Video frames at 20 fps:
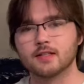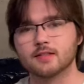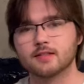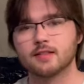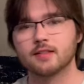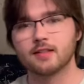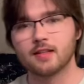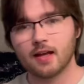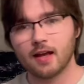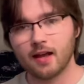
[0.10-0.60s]

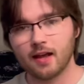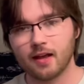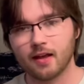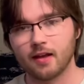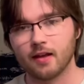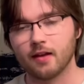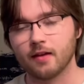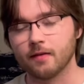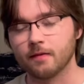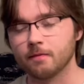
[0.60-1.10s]

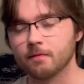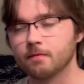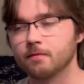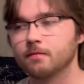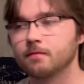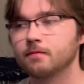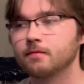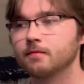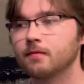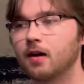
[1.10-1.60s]
Today,
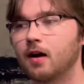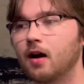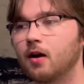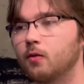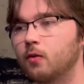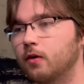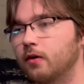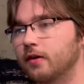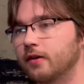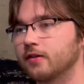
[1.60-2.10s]
I
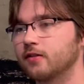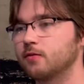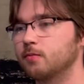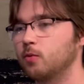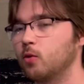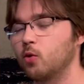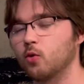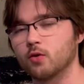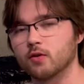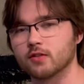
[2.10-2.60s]
want to
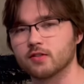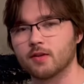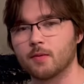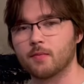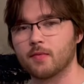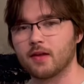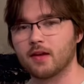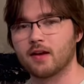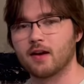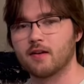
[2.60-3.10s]
explore
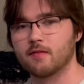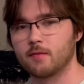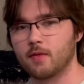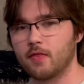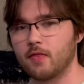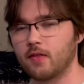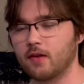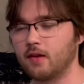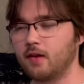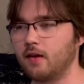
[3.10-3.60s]
something I've been
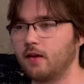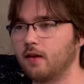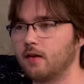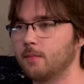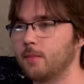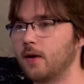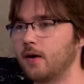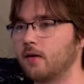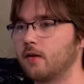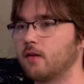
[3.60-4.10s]
thinking
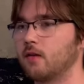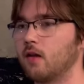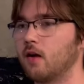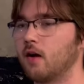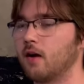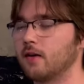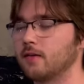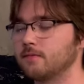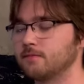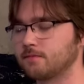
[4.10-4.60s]
about a
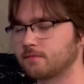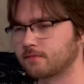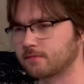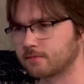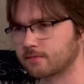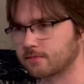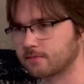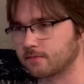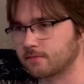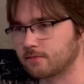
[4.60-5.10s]
lot,
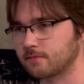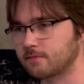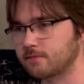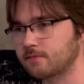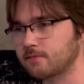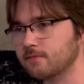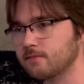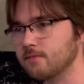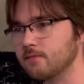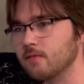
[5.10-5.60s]

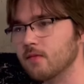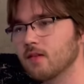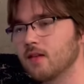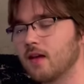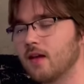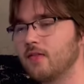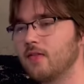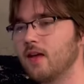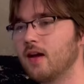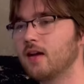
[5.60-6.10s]

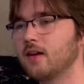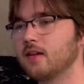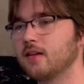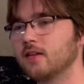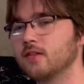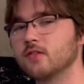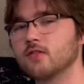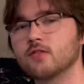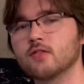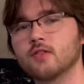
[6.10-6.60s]
and that
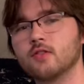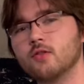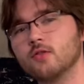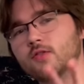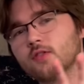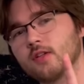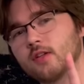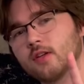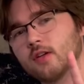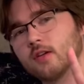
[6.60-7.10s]
is
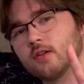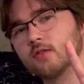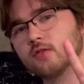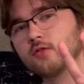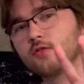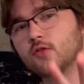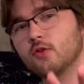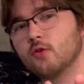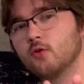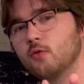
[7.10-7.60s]
using
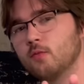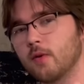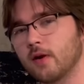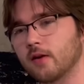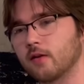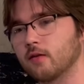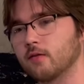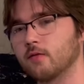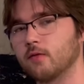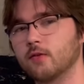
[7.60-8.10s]
two
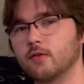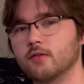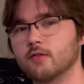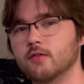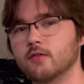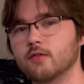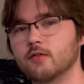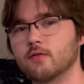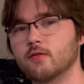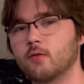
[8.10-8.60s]

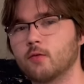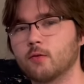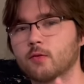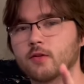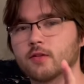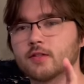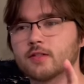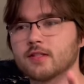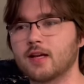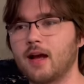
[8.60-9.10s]
microphones
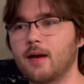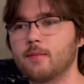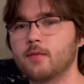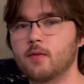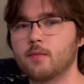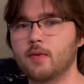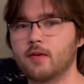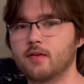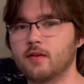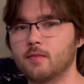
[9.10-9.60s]
for
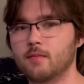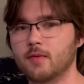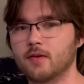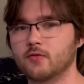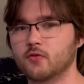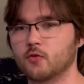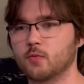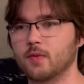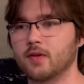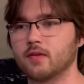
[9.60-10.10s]
time-dependent
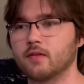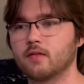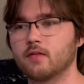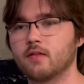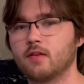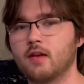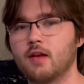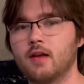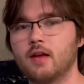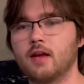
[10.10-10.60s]
measurements
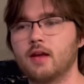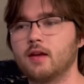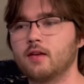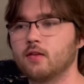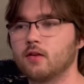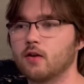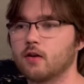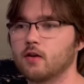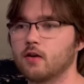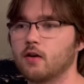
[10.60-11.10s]

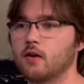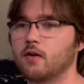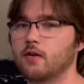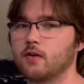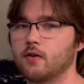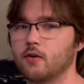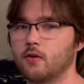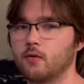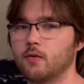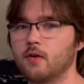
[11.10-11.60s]
in-car
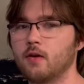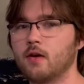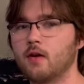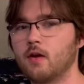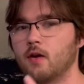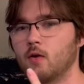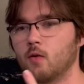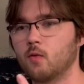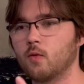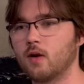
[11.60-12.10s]
audio
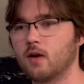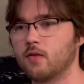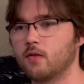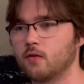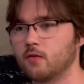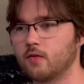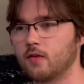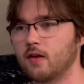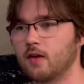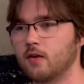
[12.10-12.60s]

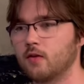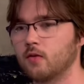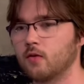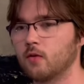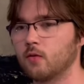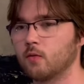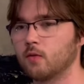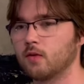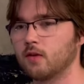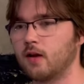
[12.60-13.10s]
rather
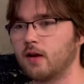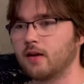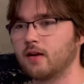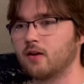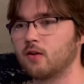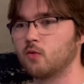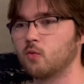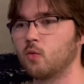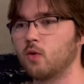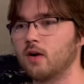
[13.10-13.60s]
than relying
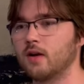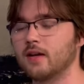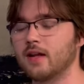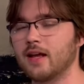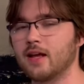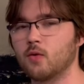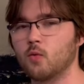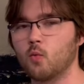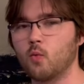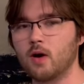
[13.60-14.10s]
on one,
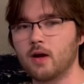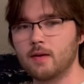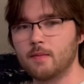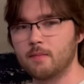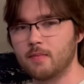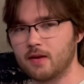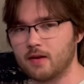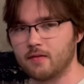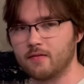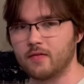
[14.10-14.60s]
and what
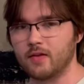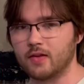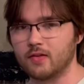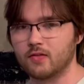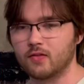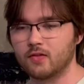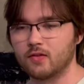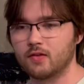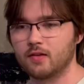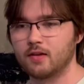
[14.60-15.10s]

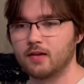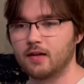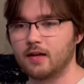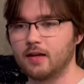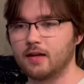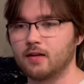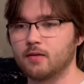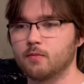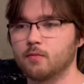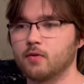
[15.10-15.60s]
benefits it
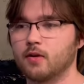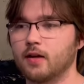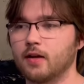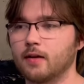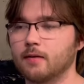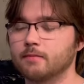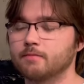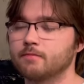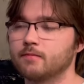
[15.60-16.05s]
can bring.